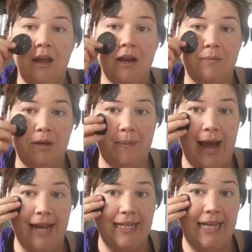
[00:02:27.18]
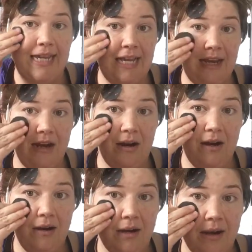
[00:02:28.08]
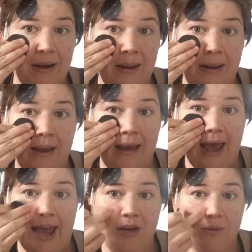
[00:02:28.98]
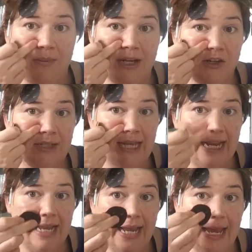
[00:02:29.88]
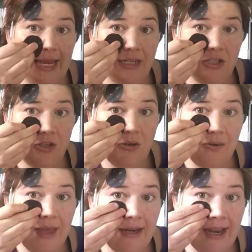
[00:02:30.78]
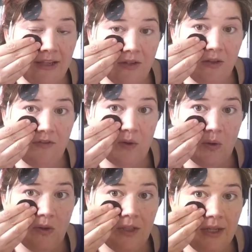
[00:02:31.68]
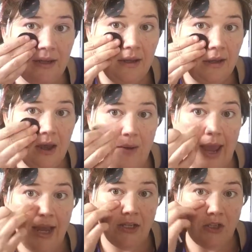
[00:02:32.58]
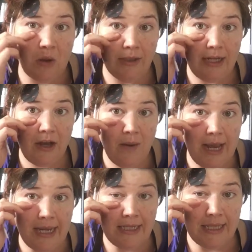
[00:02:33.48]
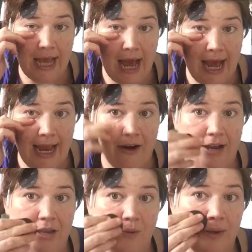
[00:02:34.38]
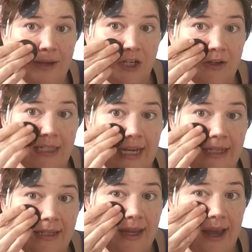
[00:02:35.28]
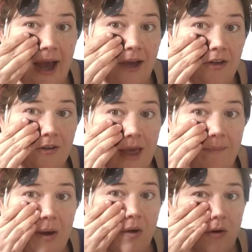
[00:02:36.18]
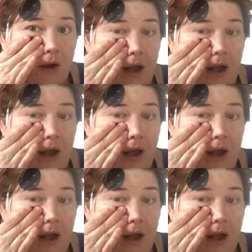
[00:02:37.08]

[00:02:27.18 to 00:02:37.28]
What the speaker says: you're going to put a pad here, and you want to make sure it's hitting into that nasal fold. Okay, don't let it go into the eye area. You want to make sure it stays under that bone or